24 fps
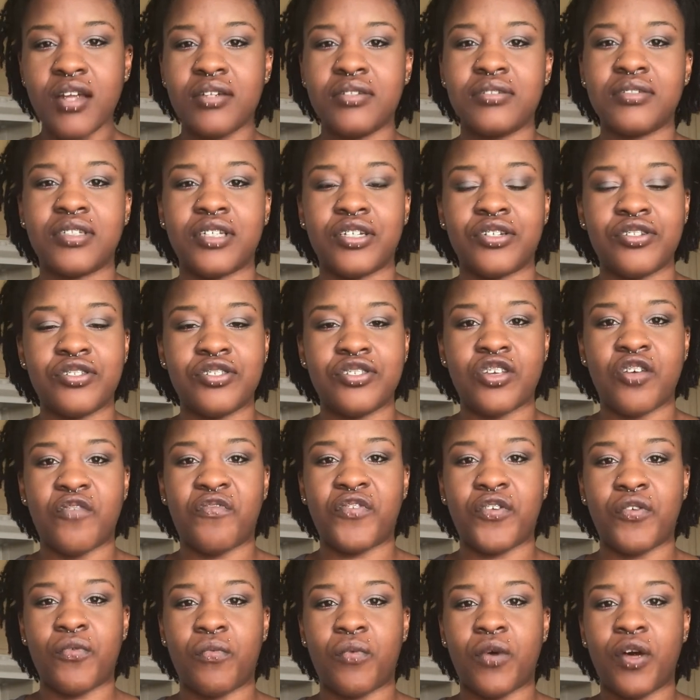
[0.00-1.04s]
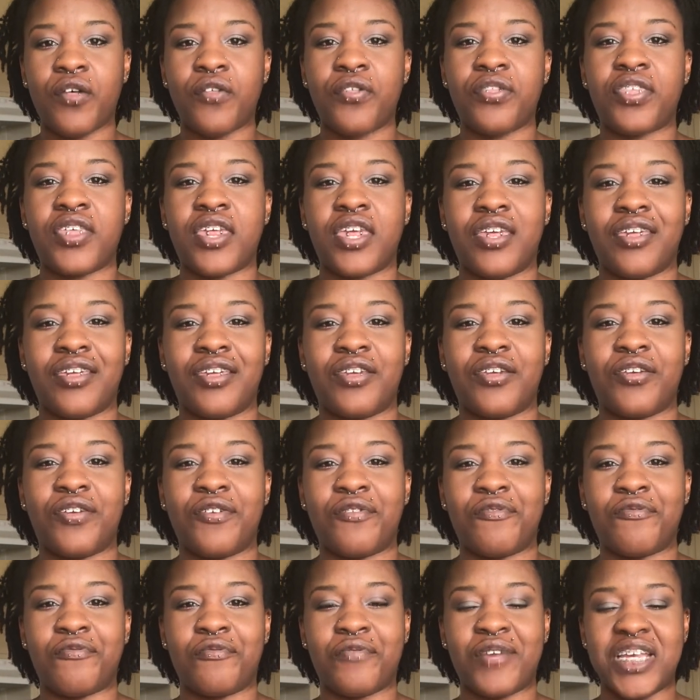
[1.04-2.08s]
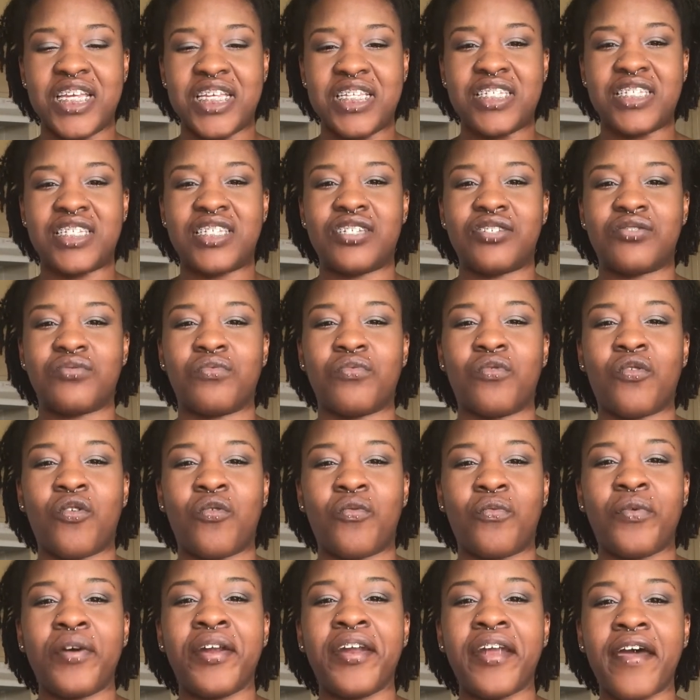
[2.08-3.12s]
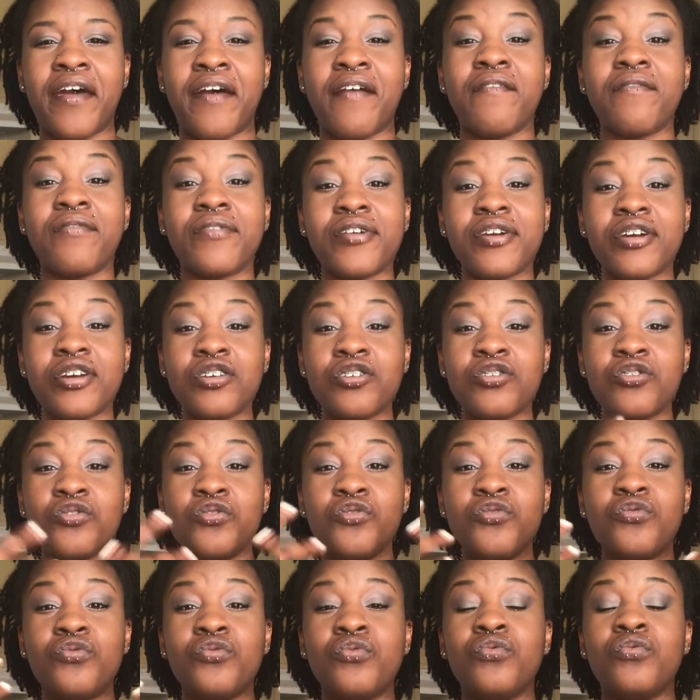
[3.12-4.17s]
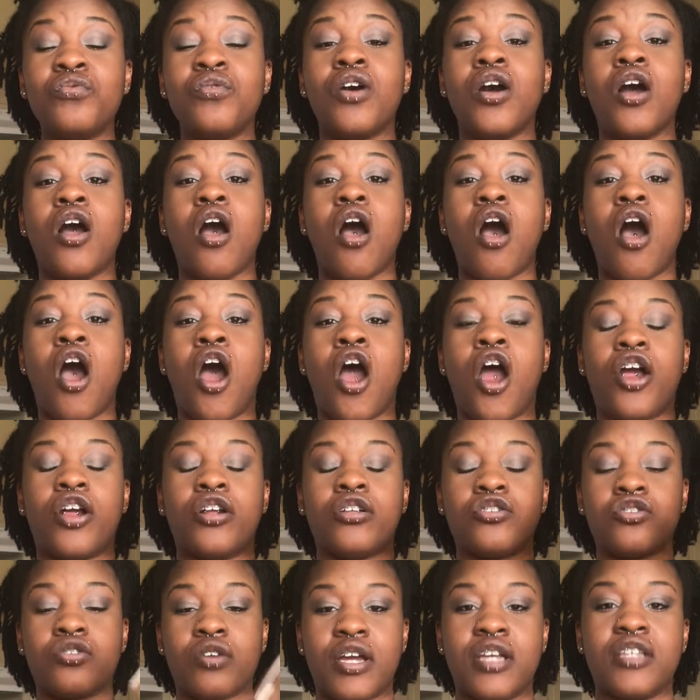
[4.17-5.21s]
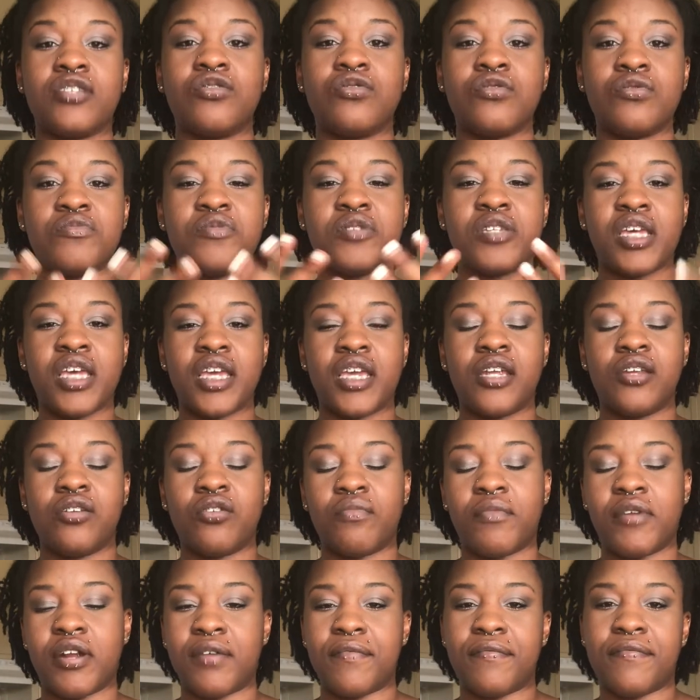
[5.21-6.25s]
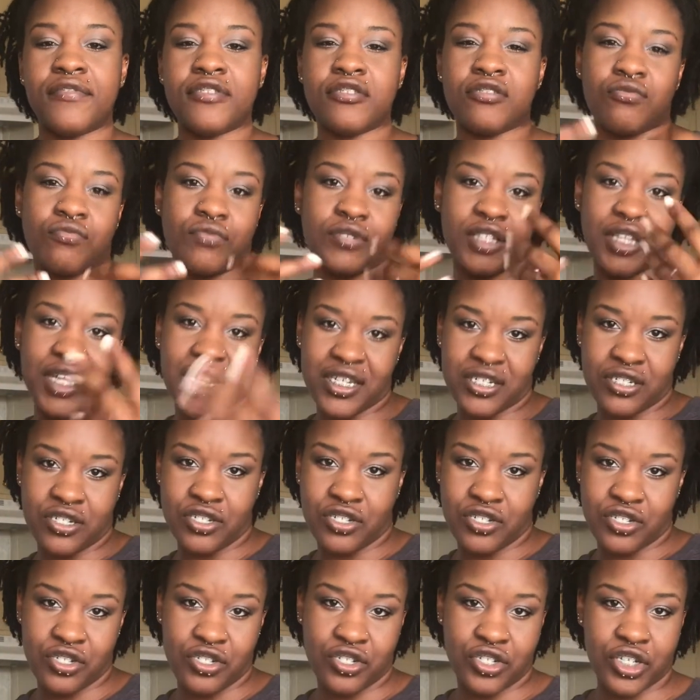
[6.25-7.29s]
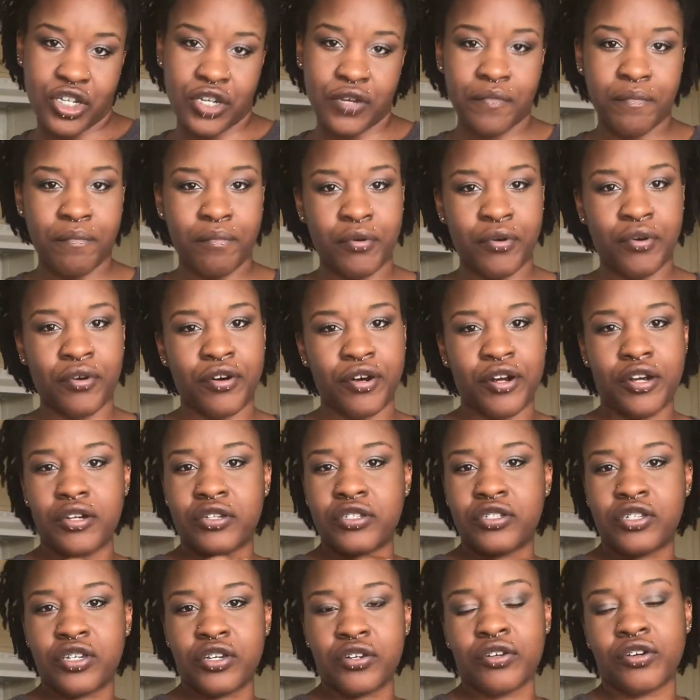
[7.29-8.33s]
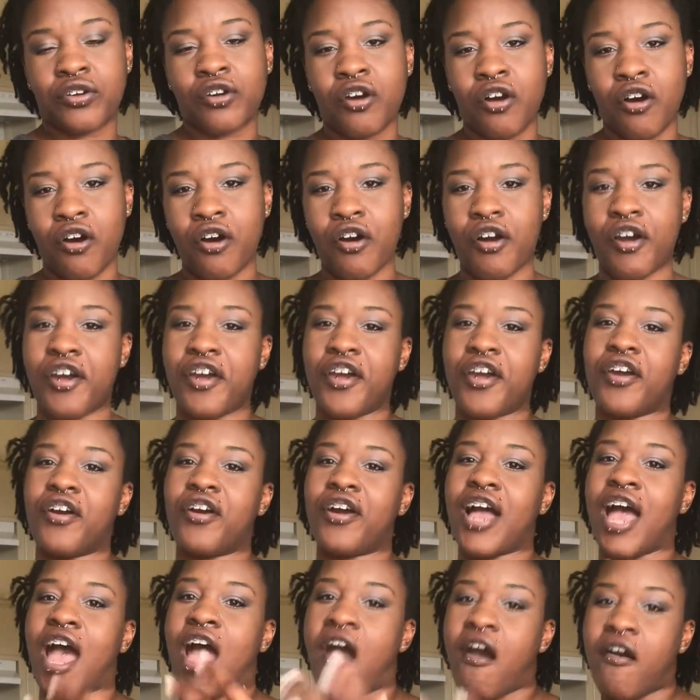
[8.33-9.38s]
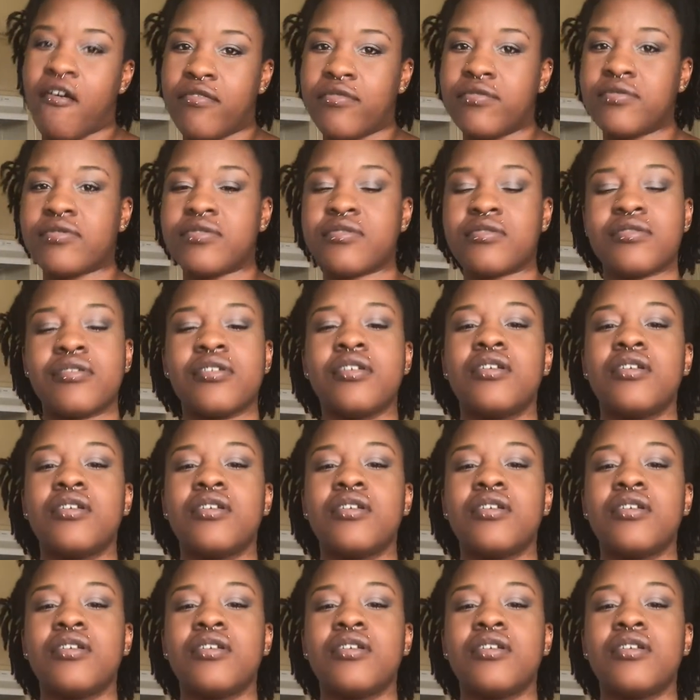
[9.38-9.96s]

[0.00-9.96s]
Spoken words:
tell yourself you're wealthy, you're rich, or whatever you are trying to obtain, no matter if it's a relationship or a certain car or house.